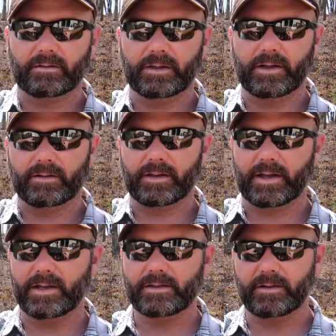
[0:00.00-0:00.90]
only are
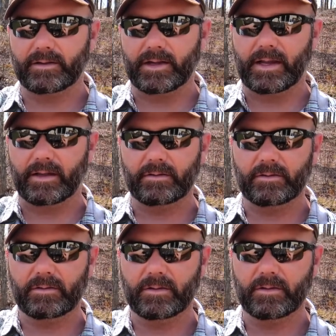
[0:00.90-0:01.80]
they easier to
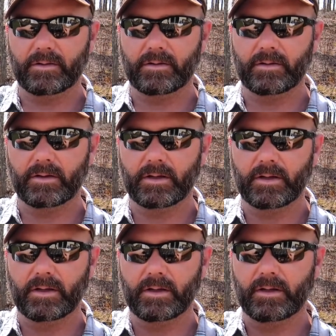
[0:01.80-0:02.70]
handle,
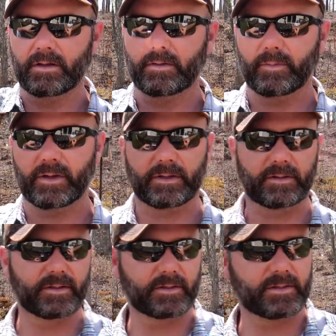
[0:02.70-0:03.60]
but
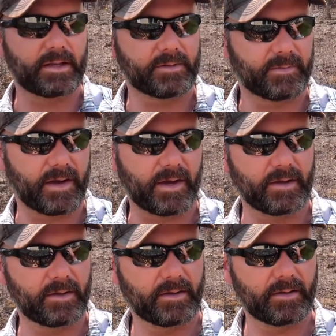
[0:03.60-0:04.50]
the success rate
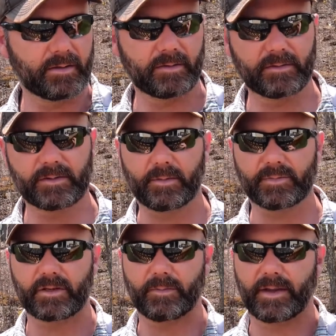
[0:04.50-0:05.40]

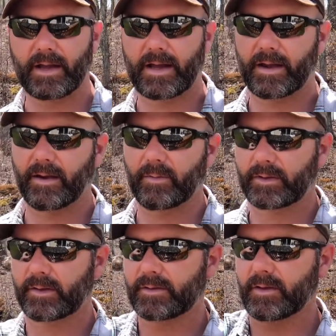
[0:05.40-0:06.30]
seems to be higher
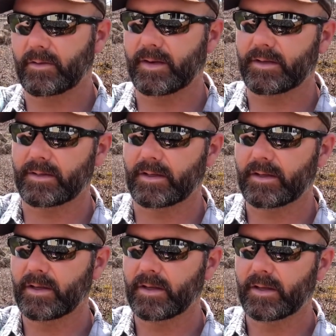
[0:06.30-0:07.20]
with the So
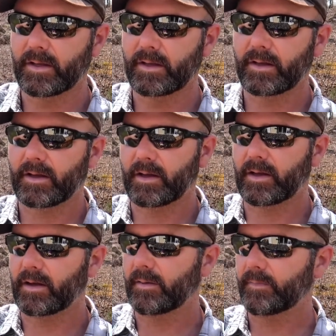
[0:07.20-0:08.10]
Easy.
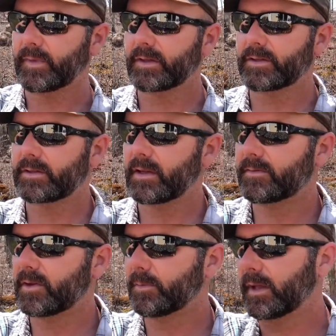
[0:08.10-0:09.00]
It just
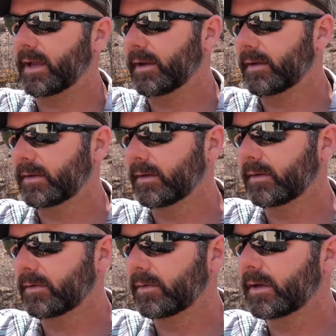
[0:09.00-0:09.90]
gives your plant a
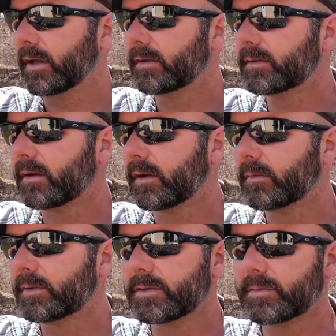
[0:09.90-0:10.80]
little
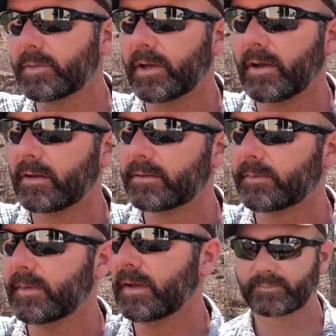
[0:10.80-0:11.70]
kickstart, which is pretty
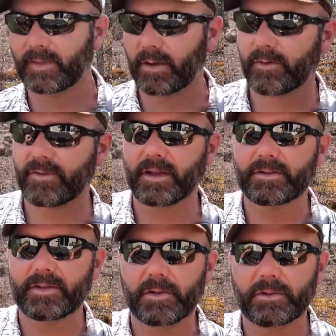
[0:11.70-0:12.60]
awesome. Now we've
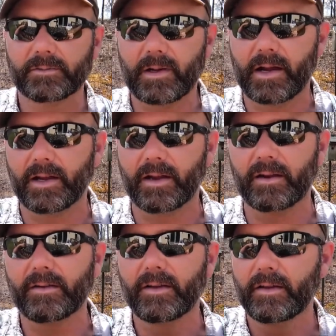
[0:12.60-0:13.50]
got two right
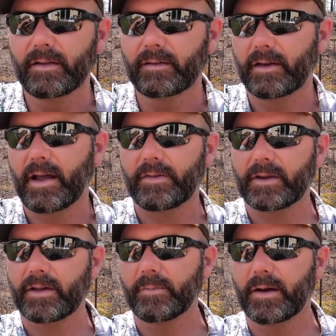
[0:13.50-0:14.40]
here that
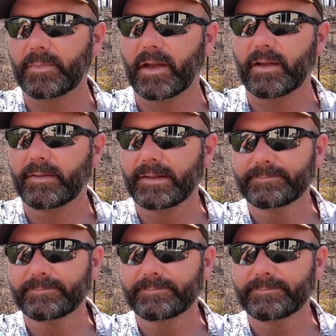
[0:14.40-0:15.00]
haven't come up yet.